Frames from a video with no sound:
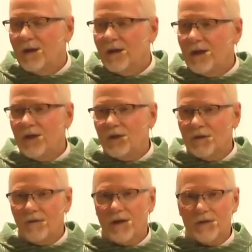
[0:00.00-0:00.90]
each
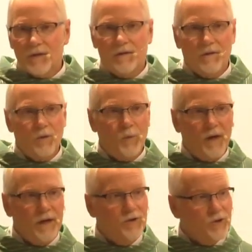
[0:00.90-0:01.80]
of us in our own
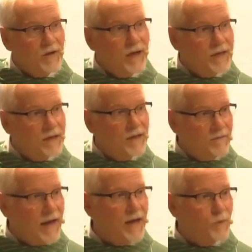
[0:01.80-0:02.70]
way are trying to
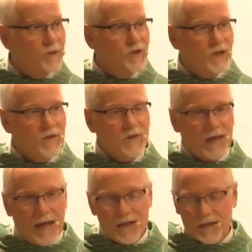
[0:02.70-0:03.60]
live out what Jesus
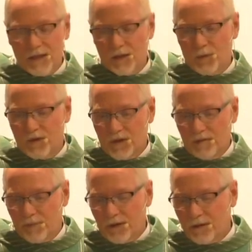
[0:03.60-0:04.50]
asked us, what
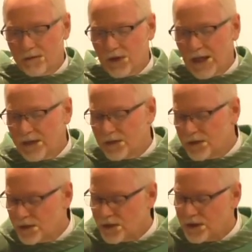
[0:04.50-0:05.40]
St. Paul challenged
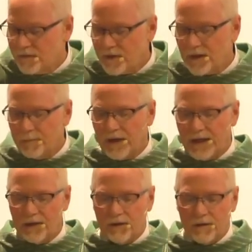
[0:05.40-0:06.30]
the church at
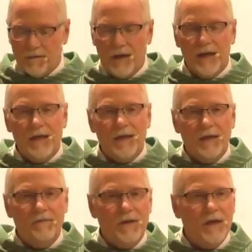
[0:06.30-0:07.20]
Philippi to do,
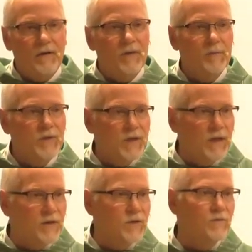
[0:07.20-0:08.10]
giving of
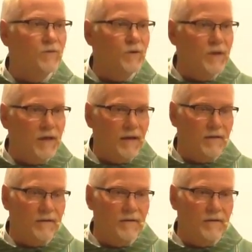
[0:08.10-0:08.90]
themselves for the other.